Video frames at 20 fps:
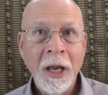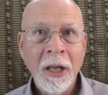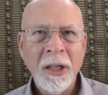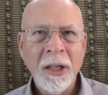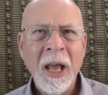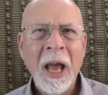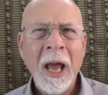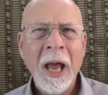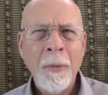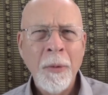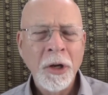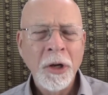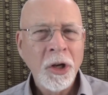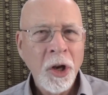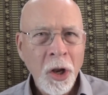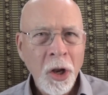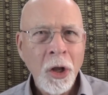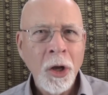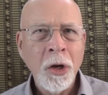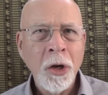and how much
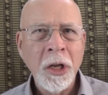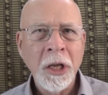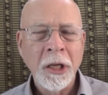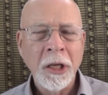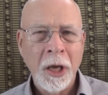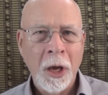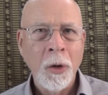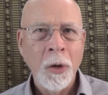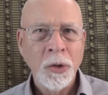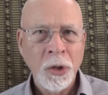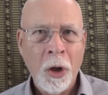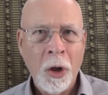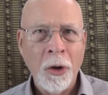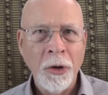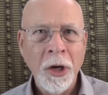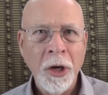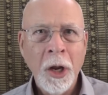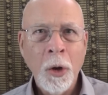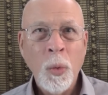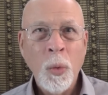learning goes
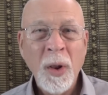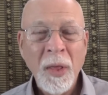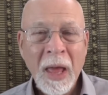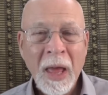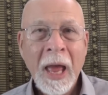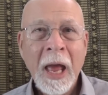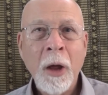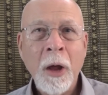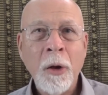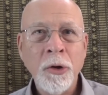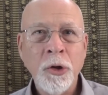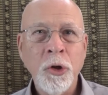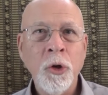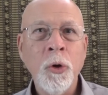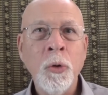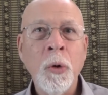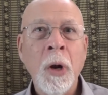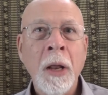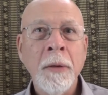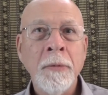on without
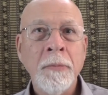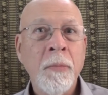you